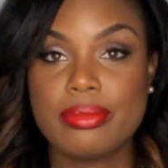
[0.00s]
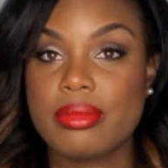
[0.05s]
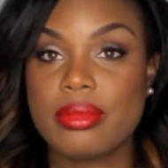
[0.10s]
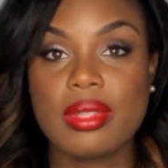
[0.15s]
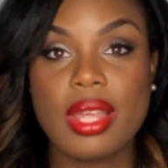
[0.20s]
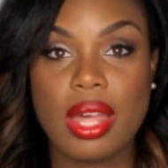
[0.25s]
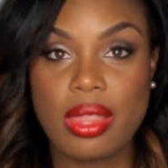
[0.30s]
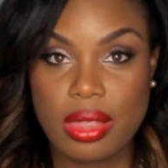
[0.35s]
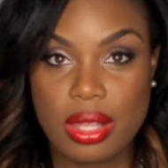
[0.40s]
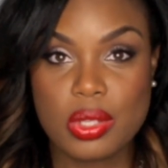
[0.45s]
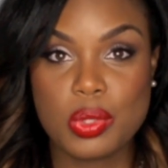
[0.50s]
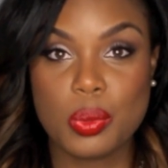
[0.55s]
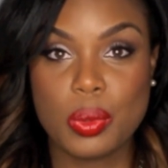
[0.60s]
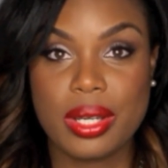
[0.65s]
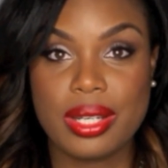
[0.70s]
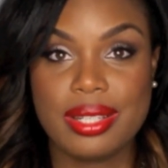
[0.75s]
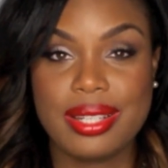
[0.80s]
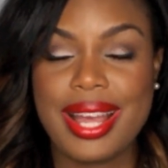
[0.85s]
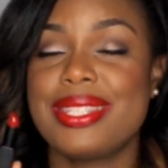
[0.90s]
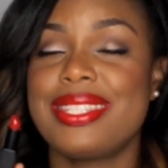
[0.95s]
Not this
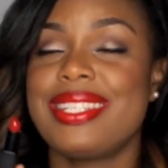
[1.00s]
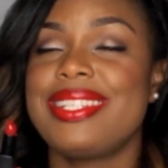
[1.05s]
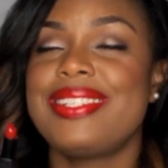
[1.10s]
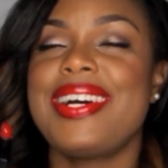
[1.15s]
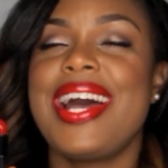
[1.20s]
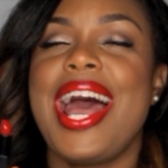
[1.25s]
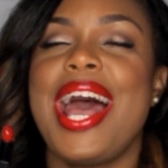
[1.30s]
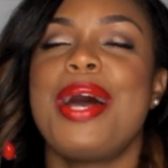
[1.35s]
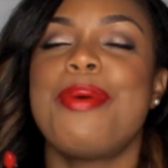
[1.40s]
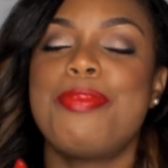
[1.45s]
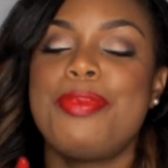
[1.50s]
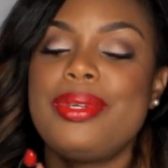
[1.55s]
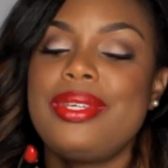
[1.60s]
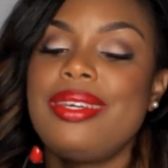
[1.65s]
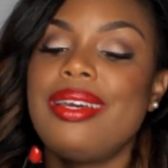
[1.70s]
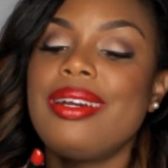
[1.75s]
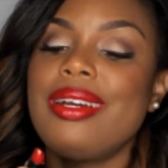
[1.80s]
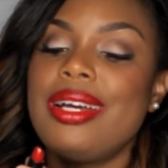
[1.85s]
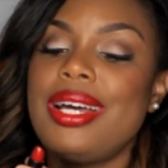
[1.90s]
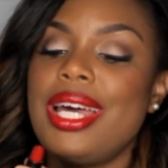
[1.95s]
one. I'm so
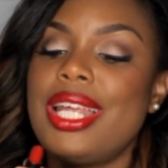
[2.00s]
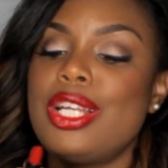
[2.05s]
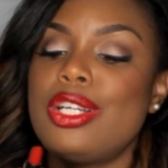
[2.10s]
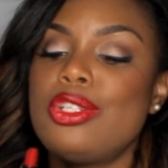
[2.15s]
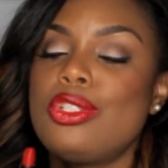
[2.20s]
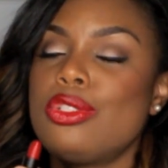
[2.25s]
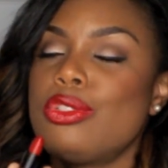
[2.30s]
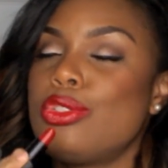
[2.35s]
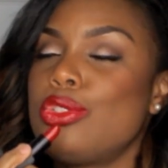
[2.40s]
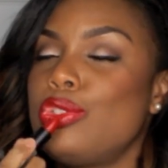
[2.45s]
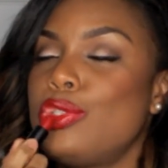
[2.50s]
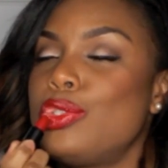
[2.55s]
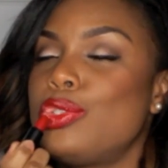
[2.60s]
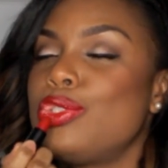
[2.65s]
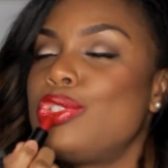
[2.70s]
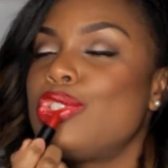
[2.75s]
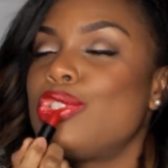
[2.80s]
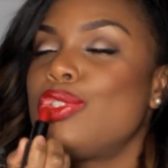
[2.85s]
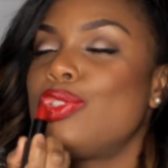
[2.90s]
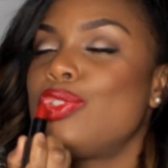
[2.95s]
happy I got another
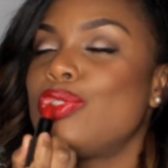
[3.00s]
juicy,